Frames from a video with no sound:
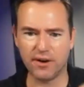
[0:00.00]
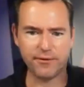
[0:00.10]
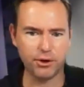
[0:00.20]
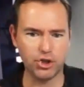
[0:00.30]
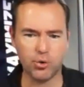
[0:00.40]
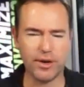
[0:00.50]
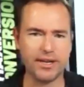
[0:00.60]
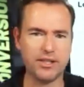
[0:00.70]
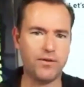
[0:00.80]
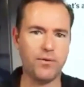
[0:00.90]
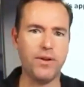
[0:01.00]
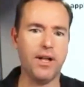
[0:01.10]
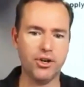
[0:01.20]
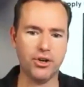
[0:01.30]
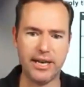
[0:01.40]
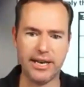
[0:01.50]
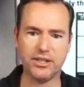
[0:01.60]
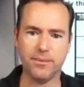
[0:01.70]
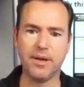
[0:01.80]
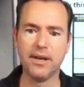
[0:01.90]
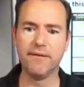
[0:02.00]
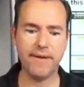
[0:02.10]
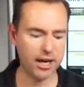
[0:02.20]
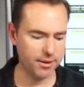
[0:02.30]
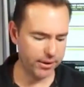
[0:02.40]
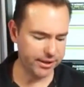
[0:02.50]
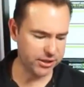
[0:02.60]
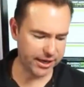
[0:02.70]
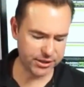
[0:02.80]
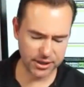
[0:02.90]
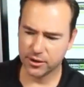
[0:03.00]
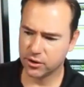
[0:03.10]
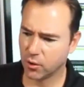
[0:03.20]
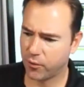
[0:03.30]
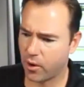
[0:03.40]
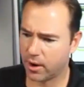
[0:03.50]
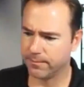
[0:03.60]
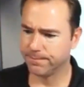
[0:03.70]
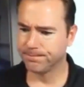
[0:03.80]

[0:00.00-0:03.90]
if you're enjoying this, if you feel like you're getting some valuable insights so far.